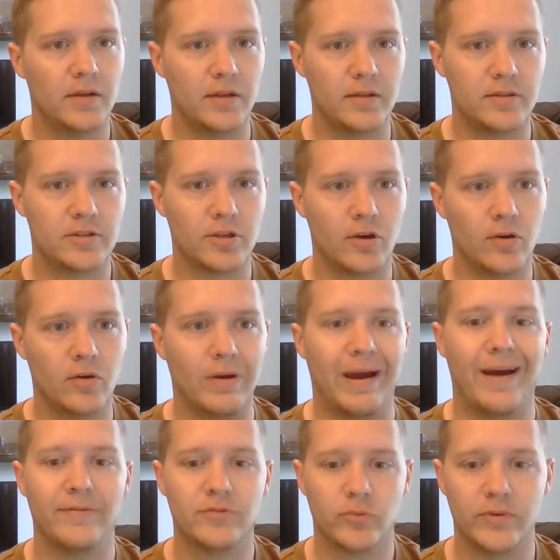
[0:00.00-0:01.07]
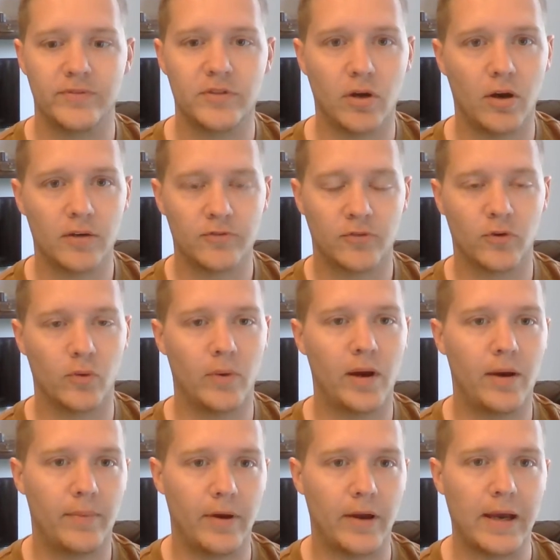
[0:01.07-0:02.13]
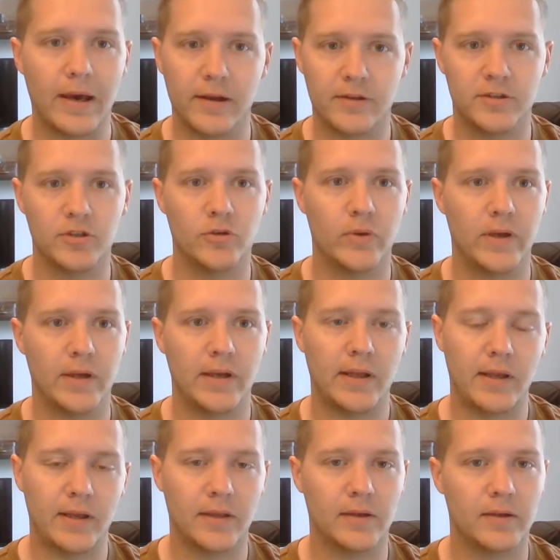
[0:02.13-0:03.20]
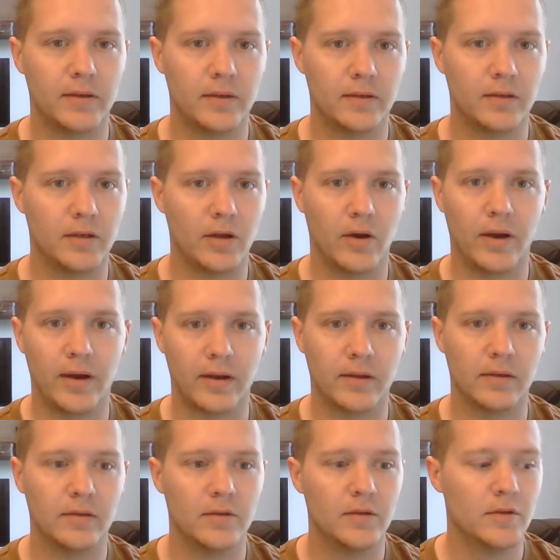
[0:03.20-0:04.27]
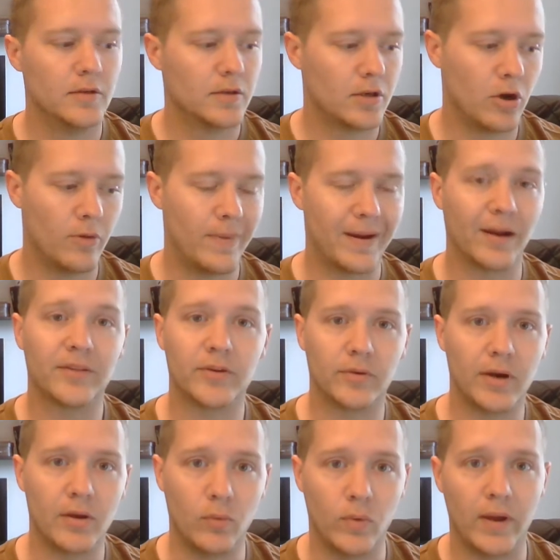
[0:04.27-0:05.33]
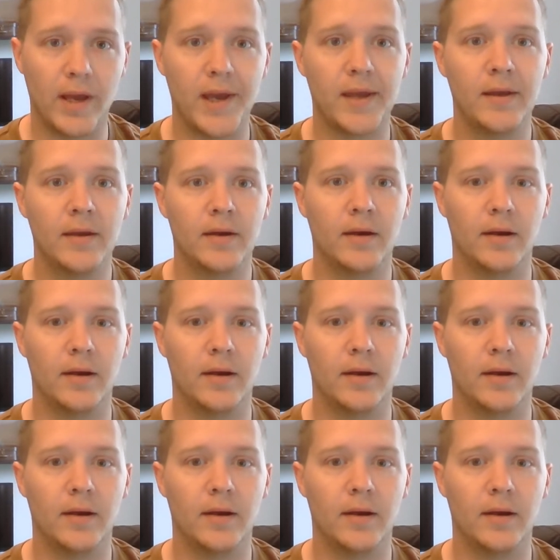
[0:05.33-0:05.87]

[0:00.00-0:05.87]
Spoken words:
And so after we've talked for a while about how to do it and, you know, how to go about it the right way,